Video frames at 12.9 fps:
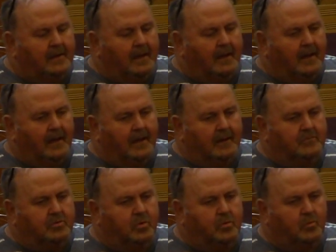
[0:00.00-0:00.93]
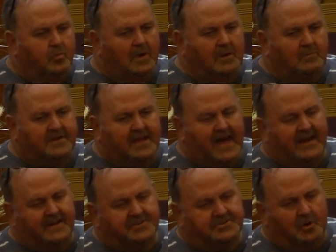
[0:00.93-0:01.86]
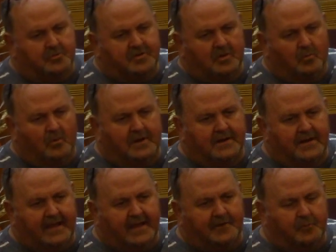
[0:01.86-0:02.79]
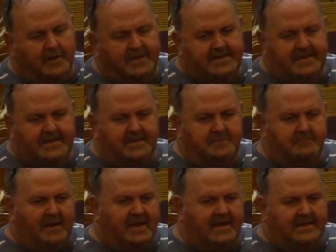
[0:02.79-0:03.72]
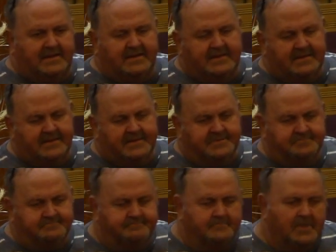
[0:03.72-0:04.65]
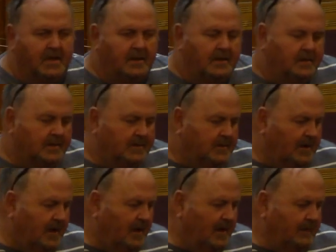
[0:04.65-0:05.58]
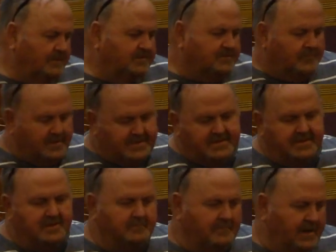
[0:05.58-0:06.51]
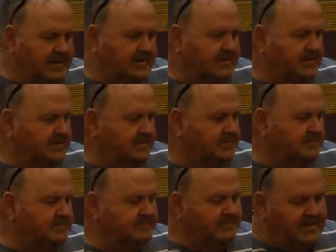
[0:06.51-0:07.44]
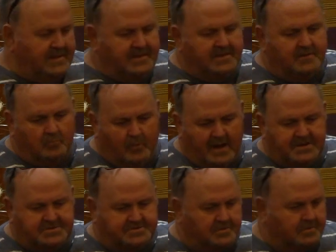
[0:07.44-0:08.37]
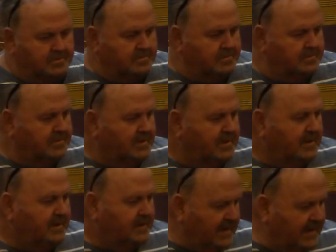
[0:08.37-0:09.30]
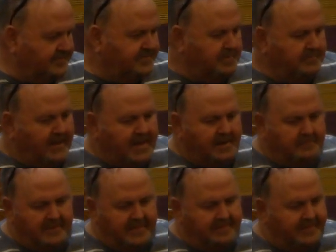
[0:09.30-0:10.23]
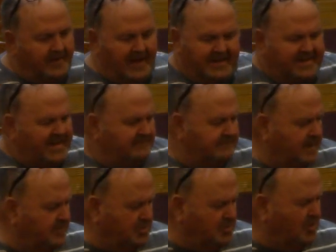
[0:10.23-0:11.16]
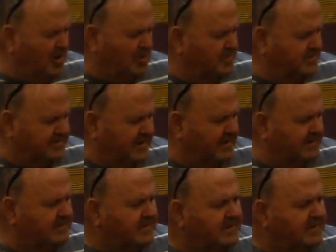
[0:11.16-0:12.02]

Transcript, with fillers: Uh, we were kind of joking one day, Ricky and Megan, and oh, it was Ricky and Megan, me and Rachel, Nathan might have been there. I can't remember who all was there.